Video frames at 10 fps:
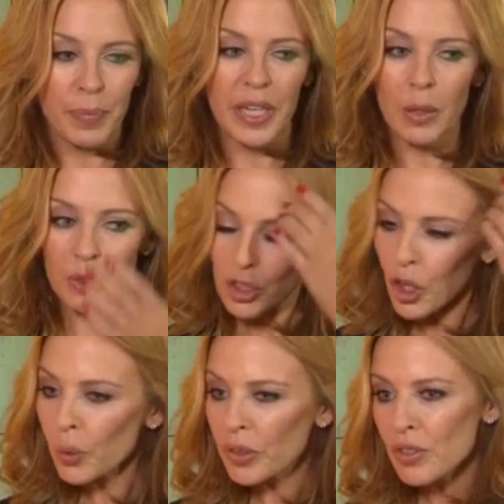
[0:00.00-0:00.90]
being able to
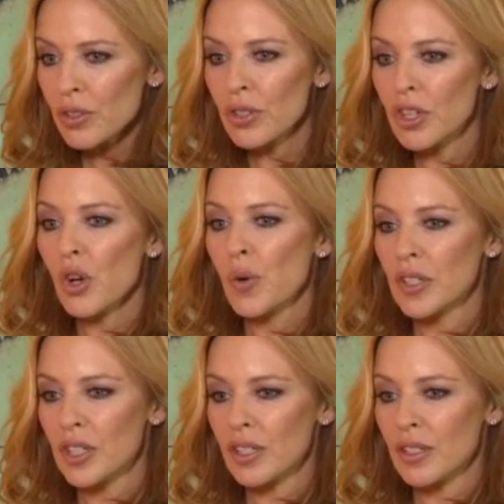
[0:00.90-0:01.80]
go in the studio
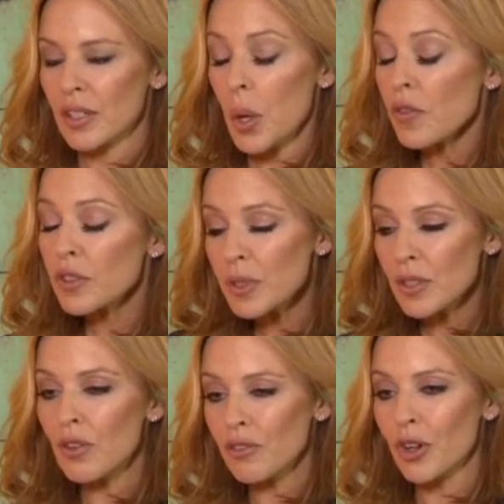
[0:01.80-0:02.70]
and just you have to be
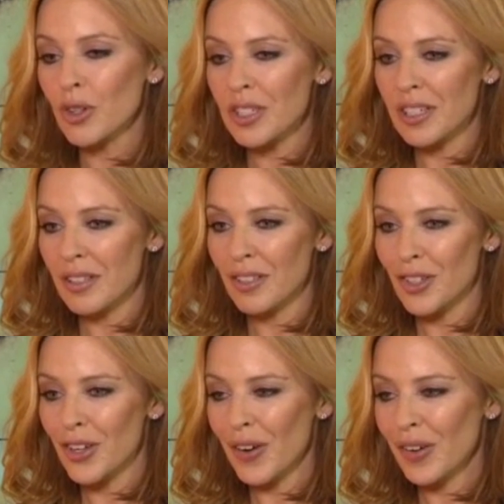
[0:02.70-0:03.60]
so focused in the
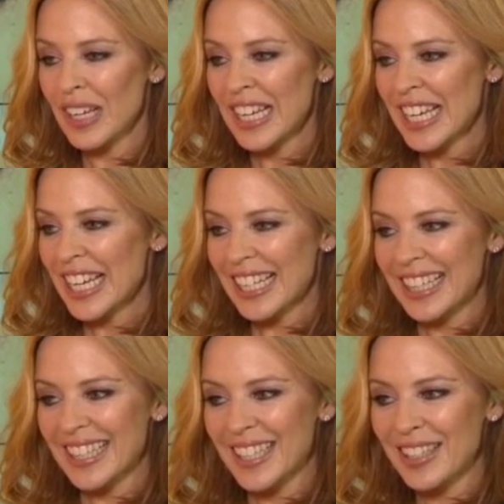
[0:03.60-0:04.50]
studio
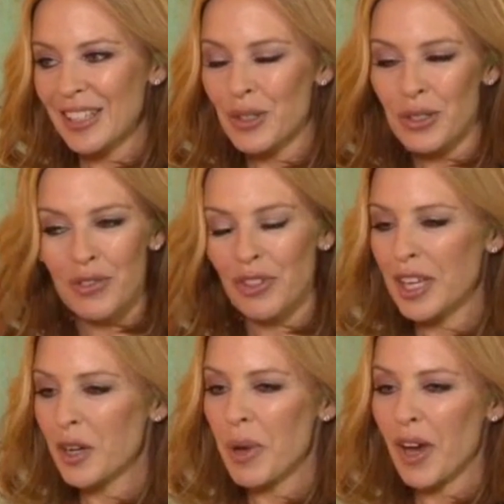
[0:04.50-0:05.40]
that you just
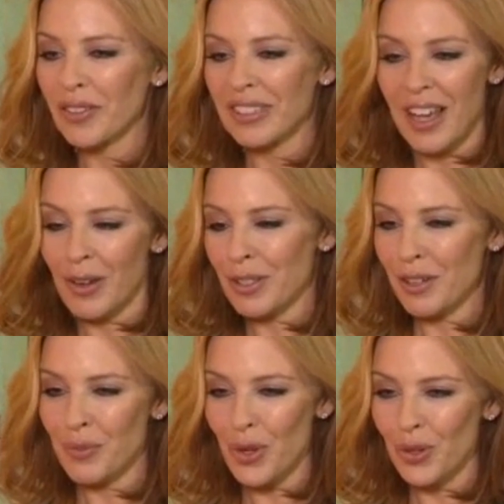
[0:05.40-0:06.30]
forget about the
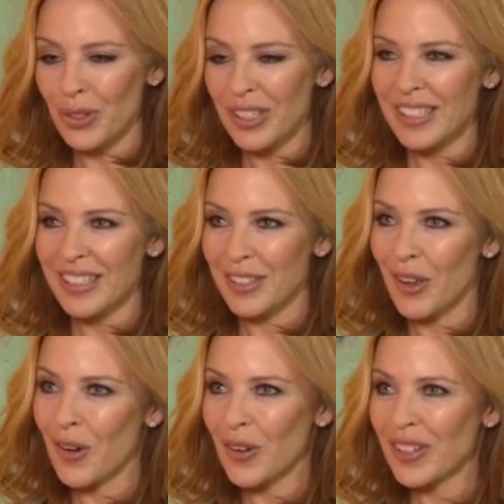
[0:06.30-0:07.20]
outside world.
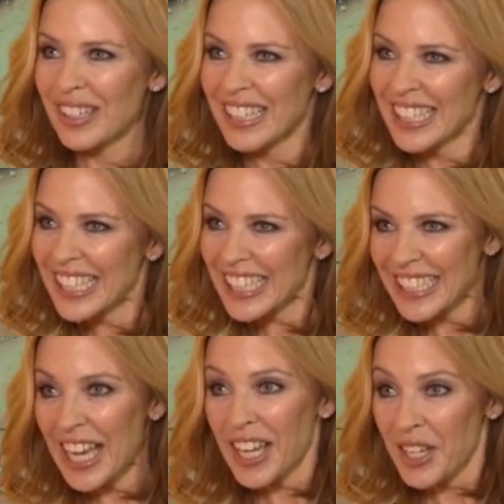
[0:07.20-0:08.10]
So
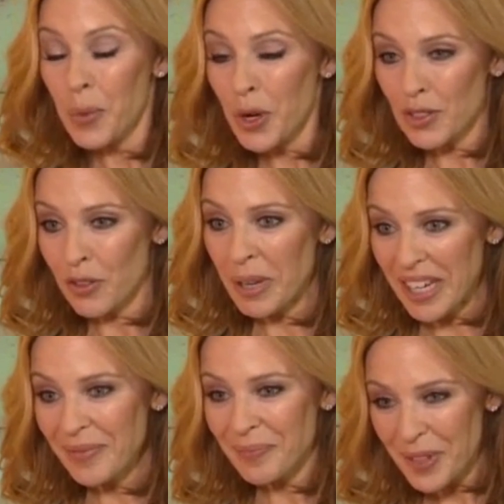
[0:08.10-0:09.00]
yeah, it worked for
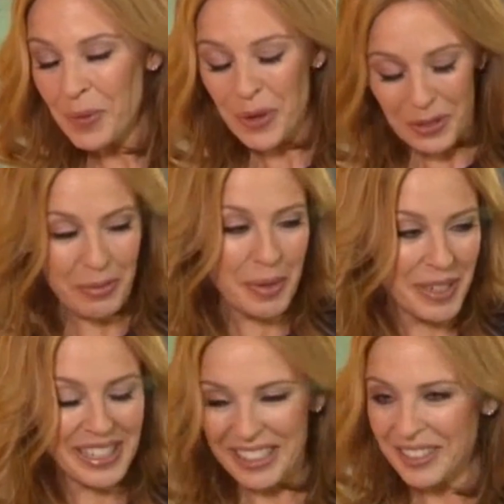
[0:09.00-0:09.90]
me. It worked for me
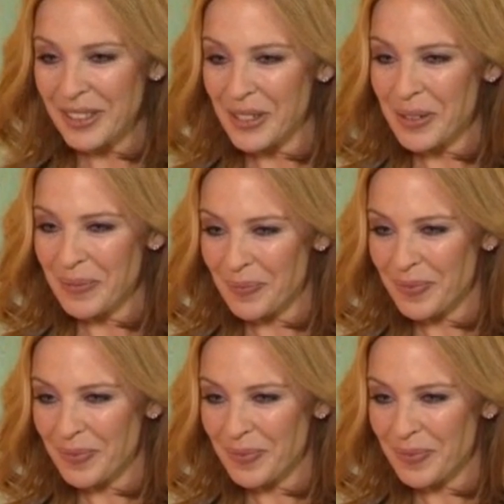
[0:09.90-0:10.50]
being in the studio.